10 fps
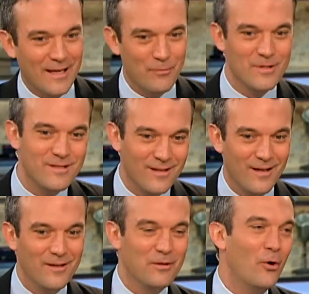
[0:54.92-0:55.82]
he was
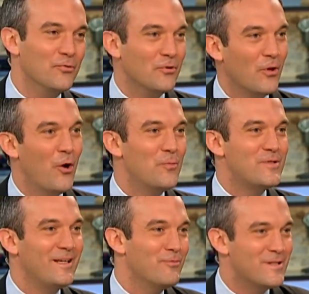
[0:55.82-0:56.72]
uh, Golden
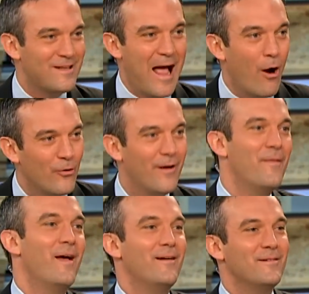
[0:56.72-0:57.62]
Globes, he was out,
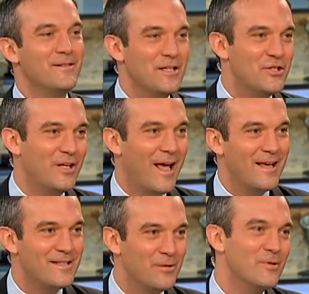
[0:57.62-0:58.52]
and then
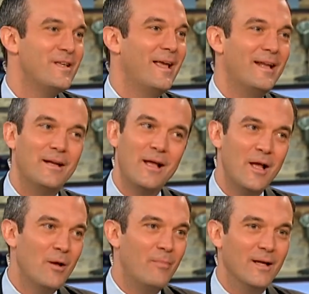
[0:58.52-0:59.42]
DGAs, he was in.
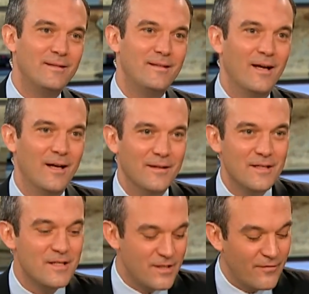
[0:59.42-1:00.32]
But uh,
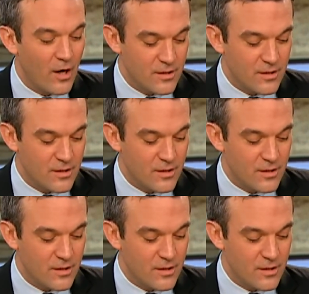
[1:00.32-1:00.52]
this is a very